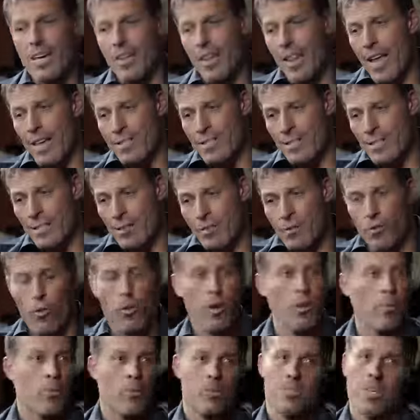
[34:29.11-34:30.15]
and less than
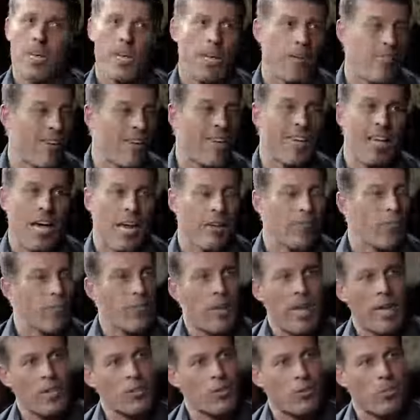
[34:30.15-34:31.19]
40% have any kind
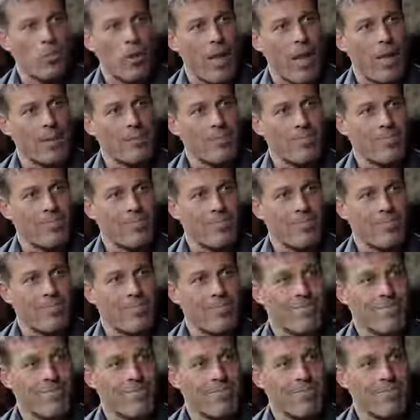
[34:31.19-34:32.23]
of a financial plan.
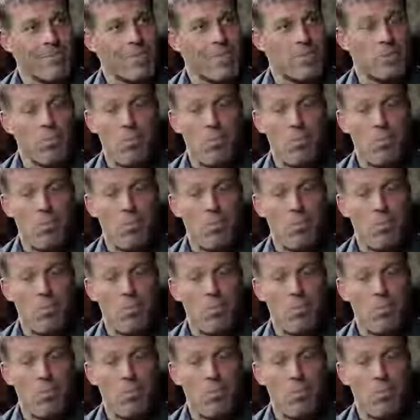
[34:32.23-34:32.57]
It's